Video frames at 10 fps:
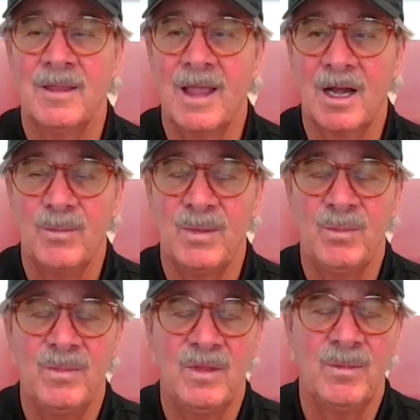And that'll be
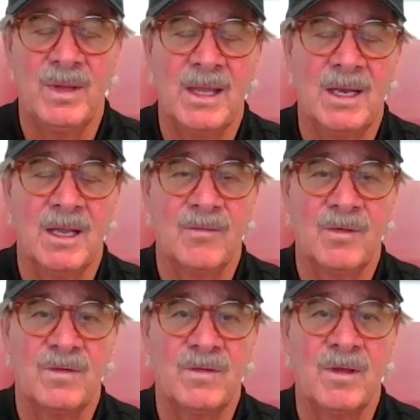the beginning of
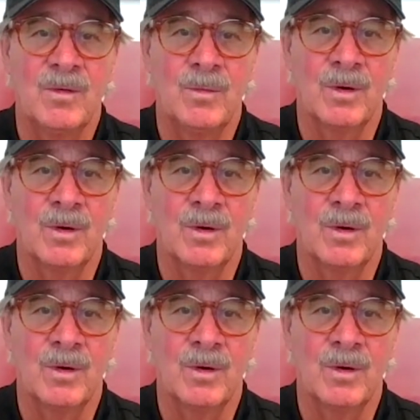his skill